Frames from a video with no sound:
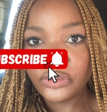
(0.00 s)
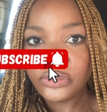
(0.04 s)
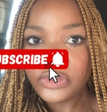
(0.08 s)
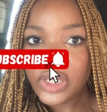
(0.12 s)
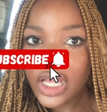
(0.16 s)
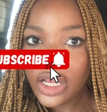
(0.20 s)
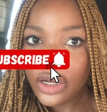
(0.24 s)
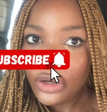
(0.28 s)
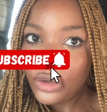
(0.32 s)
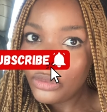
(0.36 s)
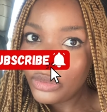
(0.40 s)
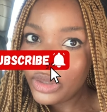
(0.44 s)

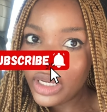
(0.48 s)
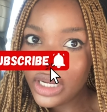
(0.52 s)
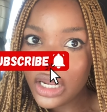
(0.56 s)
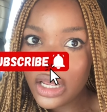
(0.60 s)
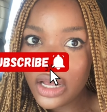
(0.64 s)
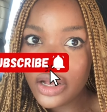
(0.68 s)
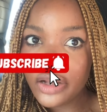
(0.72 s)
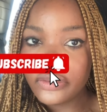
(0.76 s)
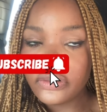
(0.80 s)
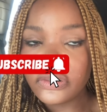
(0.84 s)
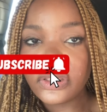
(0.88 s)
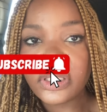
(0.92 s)
Hello my
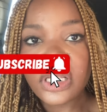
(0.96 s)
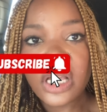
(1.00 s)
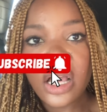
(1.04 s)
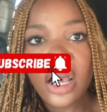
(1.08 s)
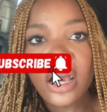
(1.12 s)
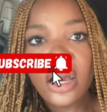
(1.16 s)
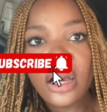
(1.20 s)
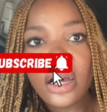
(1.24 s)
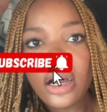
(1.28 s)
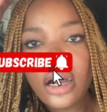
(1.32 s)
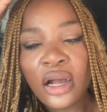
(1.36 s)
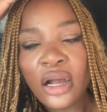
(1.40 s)
loves.
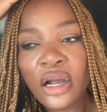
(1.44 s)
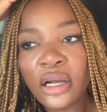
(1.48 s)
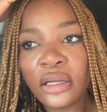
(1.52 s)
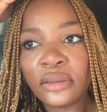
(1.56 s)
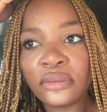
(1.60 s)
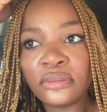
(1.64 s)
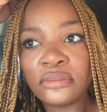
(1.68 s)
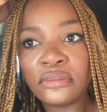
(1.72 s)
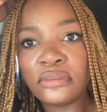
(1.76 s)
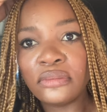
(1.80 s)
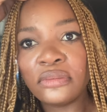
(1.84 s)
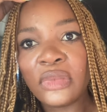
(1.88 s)

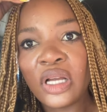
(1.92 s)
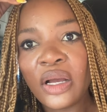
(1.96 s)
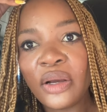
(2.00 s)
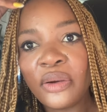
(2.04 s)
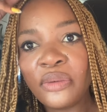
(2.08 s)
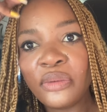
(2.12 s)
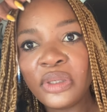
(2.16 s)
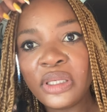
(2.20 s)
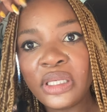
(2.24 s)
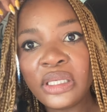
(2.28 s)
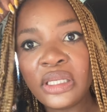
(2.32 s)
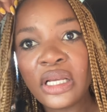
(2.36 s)

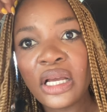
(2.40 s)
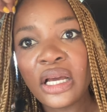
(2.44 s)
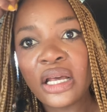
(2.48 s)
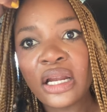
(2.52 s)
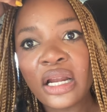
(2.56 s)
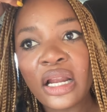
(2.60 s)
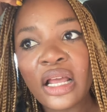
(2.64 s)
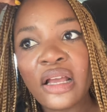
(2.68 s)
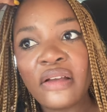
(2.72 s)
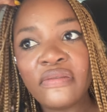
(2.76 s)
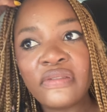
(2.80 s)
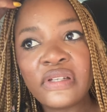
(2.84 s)
We
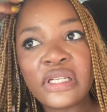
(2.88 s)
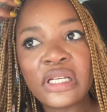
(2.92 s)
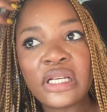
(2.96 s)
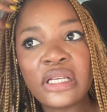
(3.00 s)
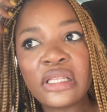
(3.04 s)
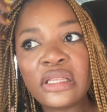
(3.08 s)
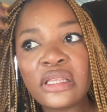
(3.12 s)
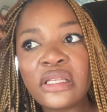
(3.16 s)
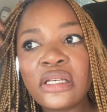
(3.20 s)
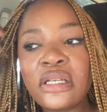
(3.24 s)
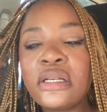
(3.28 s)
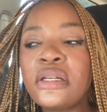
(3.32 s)
arrived
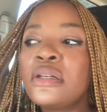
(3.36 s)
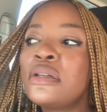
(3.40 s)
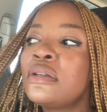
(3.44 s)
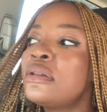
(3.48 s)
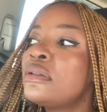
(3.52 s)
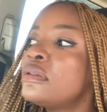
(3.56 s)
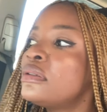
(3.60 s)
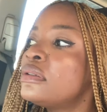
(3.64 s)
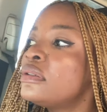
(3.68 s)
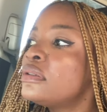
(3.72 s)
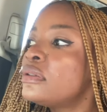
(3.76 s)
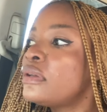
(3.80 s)
at
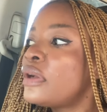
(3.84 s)
the